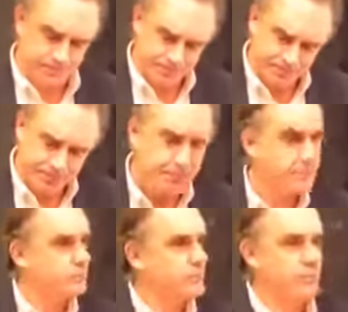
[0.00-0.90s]

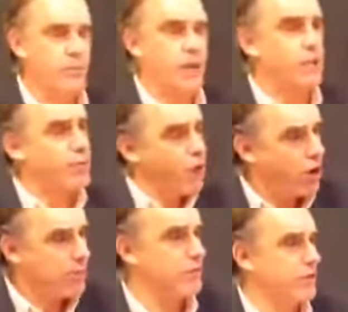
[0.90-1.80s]
the
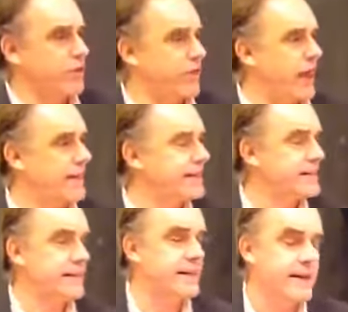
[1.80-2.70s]
problem with that
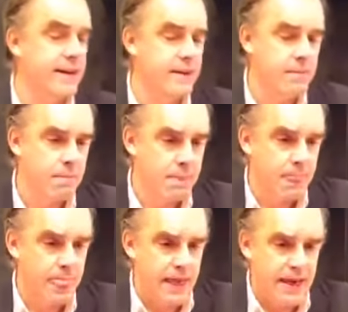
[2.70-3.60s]
is that
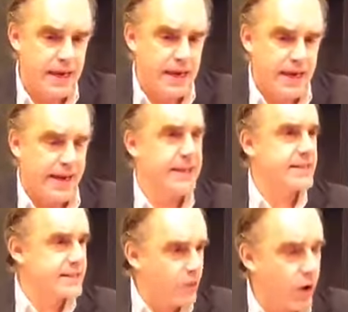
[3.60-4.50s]
it
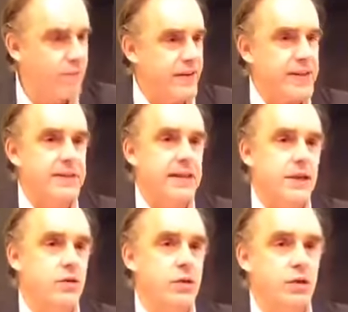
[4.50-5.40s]
isn't obvious
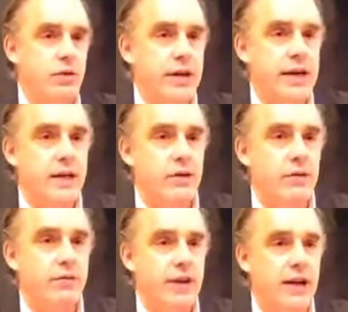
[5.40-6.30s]
that you can create your
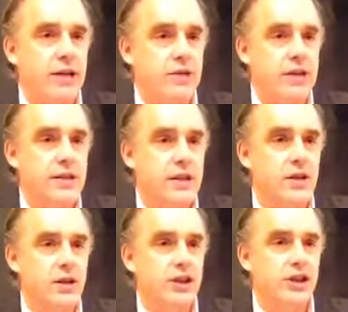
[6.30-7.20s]
own values as a
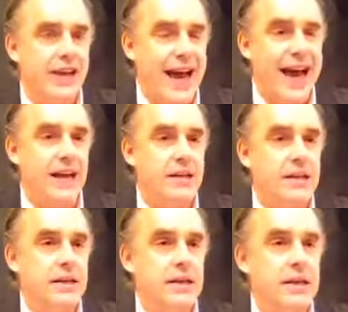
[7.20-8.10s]
conscious act.